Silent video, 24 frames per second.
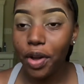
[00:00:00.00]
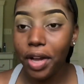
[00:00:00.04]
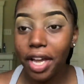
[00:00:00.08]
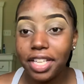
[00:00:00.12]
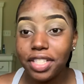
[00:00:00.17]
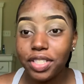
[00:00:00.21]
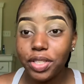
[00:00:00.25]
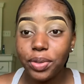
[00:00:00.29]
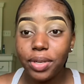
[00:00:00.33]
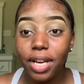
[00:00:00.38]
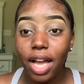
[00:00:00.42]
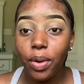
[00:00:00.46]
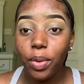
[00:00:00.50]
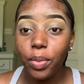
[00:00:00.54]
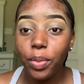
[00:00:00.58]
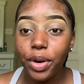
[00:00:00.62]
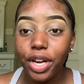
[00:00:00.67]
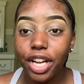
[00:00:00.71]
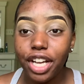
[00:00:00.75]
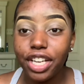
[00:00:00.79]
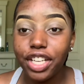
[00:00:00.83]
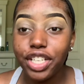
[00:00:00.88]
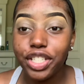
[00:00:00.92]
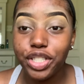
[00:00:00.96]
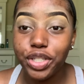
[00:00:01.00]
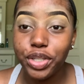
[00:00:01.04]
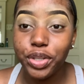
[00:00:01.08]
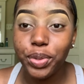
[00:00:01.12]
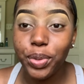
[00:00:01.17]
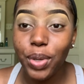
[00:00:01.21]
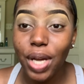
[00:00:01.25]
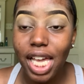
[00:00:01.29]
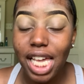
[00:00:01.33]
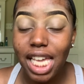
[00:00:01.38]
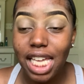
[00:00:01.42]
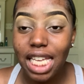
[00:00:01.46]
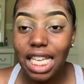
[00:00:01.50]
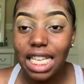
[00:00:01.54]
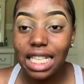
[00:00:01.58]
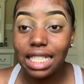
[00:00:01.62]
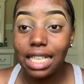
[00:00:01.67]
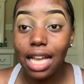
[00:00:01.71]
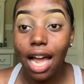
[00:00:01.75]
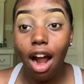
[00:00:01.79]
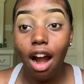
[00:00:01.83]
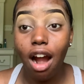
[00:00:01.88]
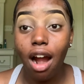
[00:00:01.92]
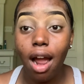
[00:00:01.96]
so now what we're gonna do is
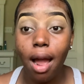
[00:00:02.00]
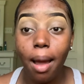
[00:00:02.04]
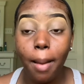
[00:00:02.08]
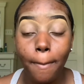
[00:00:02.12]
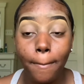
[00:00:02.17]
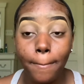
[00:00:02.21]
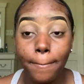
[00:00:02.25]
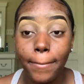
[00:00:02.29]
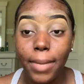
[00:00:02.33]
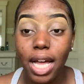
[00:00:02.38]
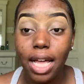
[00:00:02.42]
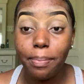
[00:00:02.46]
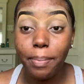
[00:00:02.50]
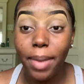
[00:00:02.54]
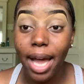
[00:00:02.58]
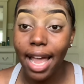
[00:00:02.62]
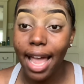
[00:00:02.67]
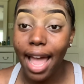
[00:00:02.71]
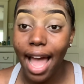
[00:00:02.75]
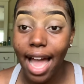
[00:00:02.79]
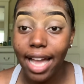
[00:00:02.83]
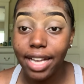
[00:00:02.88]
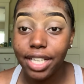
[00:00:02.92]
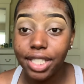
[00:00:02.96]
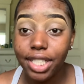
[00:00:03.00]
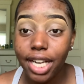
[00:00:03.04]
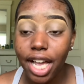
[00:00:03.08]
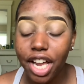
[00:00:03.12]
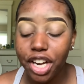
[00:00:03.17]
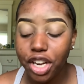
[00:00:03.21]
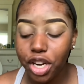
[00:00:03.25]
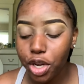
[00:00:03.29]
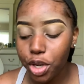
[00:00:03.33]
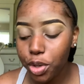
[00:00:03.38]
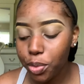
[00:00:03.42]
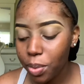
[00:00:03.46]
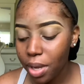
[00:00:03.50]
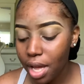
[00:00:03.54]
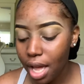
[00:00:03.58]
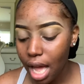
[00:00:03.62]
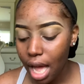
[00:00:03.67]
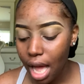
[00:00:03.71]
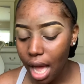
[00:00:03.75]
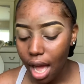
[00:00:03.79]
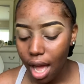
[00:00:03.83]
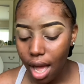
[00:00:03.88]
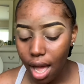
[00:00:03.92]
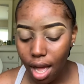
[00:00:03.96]
my eyeshadow.
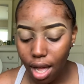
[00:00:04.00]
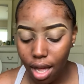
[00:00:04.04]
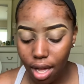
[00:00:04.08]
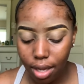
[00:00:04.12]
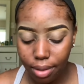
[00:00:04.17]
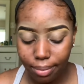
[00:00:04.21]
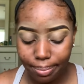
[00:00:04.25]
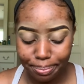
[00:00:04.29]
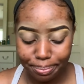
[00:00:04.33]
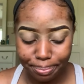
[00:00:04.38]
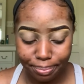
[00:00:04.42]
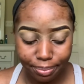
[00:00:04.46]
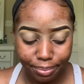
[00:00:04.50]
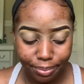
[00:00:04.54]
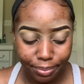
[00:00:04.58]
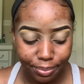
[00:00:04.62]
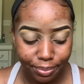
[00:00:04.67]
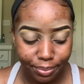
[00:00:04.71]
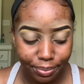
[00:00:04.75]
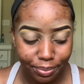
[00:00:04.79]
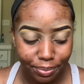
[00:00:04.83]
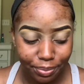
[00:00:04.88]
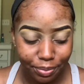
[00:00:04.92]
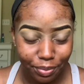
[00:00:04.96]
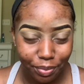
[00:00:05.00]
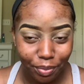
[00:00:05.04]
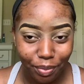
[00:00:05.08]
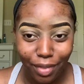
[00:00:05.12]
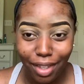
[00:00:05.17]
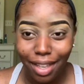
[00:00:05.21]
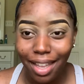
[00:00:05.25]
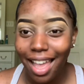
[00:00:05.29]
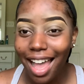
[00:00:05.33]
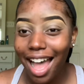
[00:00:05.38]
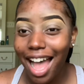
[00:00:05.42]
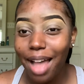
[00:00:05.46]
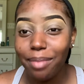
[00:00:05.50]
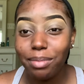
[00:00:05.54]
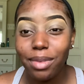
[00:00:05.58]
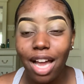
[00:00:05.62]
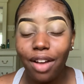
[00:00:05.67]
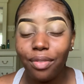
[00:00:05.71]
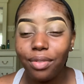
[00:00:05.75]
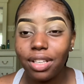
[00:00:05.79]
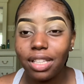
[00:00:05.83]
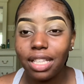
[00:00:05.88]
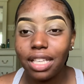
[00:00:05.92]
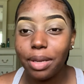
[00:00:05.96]
I'm not
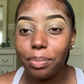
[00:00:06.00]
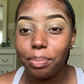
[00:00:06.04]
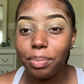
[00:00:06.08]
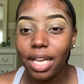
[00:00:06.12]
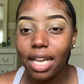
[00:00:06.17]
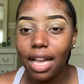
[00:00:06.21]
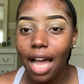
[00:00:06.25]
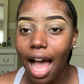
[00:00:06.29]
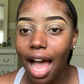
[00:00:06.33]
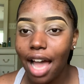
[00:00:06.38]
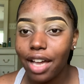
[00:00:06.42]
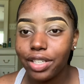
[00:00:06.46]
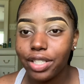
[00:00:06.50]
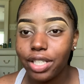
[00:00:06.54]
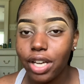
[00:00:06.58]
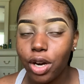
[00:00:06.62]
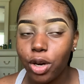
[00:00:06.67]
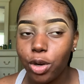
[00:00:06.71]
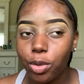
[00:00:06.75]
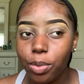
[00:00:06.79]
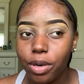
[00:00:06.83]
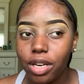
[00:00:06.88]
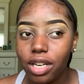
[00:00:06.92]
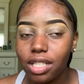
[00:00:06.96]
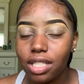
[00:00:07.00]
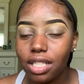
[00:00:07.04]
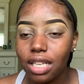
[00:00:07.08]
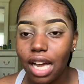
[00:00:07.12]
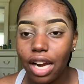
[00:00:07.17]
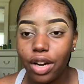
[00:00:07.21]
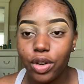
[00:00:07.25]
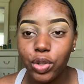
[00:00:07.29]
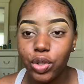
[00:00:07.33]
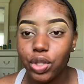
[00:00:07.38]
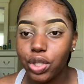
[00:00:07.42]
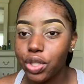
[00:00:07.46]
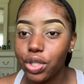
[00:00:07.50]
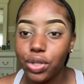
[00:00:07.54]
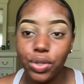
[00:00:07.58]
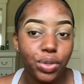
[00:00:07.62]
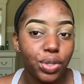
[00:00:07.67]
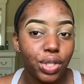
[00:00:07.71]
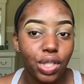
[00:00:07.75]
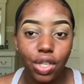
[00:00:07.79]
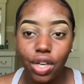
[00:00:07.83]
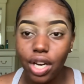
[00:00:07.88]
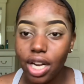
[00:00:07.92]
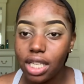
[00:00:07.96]
really a big eyeshadow person. I don't use
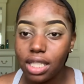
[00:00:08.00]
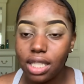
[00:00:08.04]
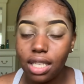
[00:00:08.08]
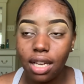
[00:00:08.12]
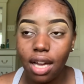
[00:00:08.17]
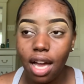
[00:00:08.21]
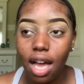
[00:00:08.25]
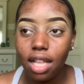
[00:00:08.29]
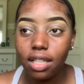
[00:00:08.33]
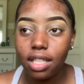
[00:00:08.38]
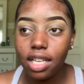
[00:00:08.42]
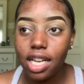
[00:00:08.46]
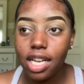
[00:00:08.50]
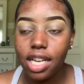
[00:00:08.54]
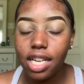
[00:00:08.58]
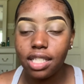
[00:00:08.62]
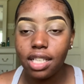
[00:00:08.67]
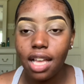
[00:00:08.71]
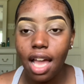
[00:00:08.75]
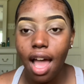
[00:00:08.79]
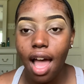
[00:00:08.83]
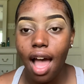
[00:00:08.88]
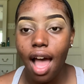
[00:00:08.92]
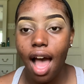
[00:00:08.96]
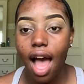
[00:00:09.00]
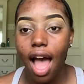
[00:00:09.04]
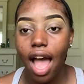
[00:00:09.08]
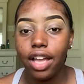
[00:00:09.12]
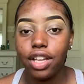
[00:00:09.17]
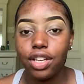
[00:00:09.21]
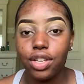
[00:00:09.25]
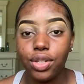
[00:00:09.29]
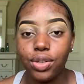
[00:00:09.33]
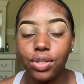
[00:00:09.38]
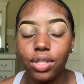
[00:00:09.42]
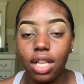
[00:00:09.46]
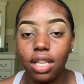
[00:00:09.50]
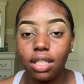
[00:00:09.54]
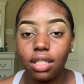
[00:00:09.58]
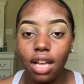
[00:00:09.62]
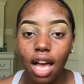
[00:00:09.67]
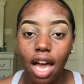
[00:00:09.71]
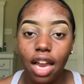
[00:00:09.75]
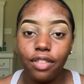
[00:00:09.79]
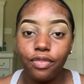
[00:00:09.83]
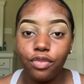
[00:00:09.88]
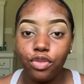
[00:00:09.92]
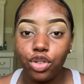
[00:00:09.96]
crazy colors. I use a lot
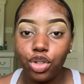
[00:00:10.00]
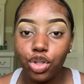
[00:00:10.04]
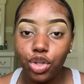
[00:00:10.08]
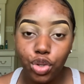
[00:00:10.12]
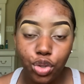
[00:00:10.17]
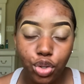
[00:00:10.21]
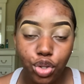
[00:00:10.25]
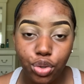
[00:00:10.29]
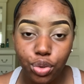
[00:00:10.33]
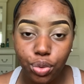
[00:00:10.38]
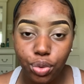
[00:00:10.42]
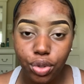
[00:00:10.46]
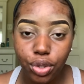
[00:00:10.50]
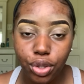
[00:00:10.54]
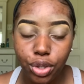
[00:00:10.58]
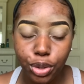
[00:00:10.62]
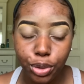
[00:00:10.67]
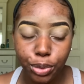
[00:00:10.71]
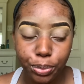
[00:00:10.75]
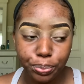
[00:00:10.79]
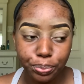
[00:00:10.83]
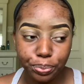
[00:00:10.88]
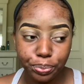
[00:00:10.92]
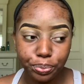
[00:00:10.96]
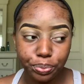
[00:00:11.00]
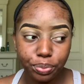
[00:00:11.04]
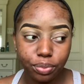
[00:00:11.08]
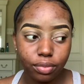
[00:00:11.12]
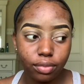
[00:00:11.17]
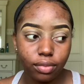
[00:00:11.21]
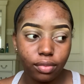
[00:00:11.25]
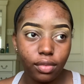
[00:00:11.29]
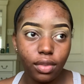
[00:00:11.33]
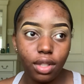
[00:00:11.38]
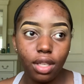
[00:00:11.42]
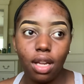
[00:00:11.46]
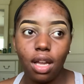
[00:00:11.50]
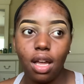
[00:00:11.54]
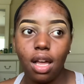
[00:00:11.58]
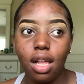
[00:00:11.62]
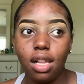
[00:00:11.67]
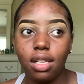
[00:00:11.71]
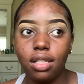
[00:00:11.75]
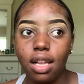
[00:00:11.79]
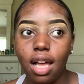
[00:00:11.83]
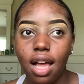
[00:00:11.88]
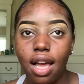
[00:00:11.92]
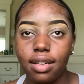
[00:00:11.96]
of neutral, a
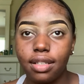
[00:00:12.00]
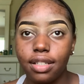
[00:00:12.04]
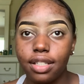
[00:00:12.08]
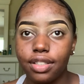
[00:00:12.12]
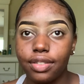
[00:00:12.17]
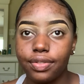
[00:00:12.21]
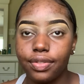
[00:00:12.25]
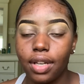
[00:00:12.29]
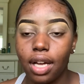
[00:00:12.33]
lot of